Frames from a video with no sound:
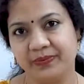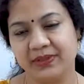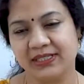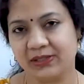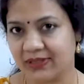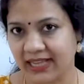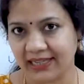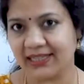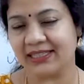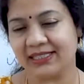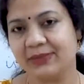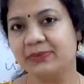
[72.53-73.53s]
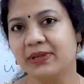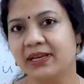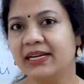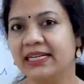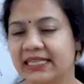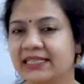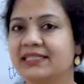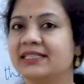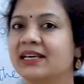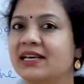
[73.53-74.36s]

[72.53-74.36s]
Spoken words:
So that is, it is